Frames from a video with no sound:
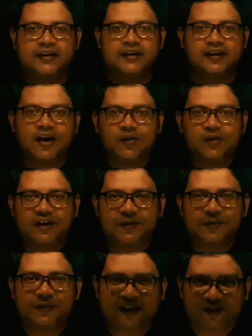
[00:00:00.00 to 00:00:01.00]
now
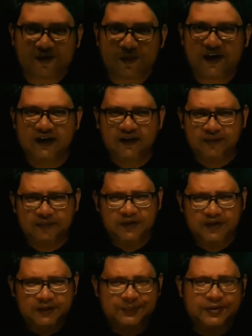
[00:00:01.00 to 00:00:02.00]
let me explain
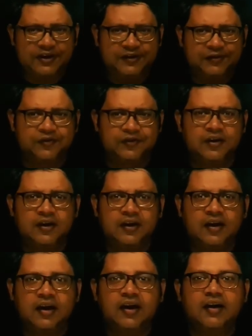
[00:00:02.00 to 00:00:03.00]
in brief
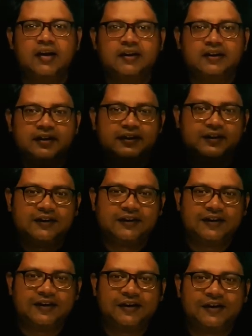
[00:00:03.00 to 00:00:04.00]

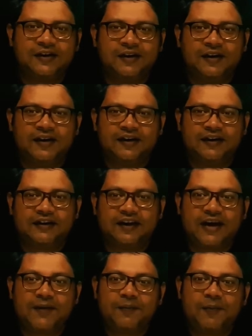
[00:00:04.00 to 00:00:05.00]
the
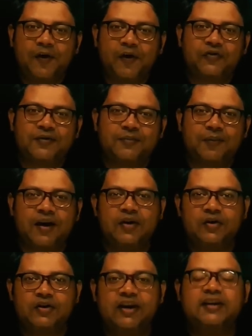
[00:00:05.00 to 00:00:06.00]
type of
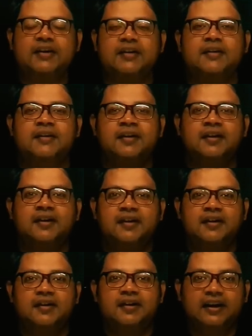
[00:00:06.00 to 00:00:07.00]
symbiotic
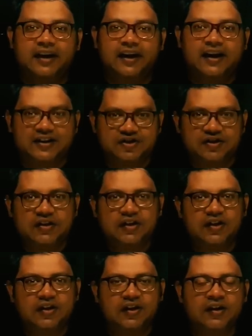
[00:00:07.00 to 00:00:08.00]

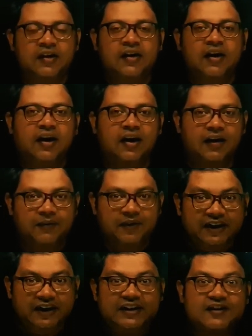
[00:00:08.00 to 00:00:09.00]
interaction,
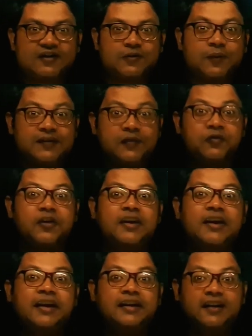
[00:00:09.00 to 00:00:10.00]

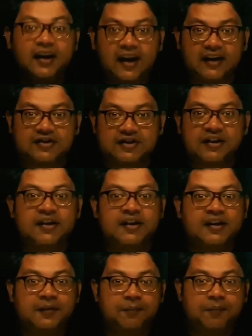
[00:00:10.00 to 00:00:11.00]
interspecific interaction,
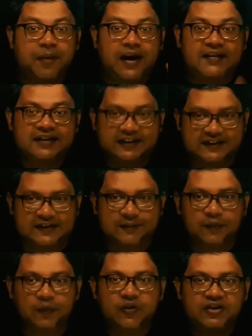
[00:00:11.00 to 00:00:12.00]
parasitism,
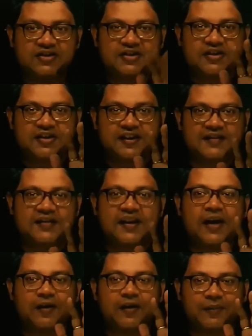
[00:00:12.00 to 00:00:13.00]
which is
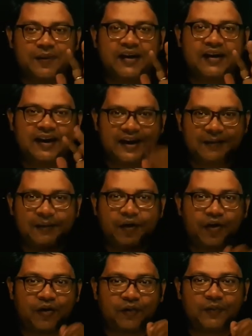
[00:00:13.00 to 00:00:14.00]
our main aim
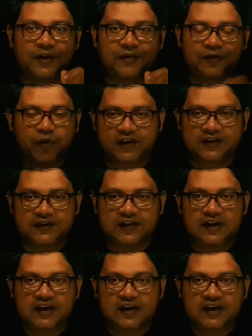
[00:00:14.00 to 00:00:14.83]
or main focus.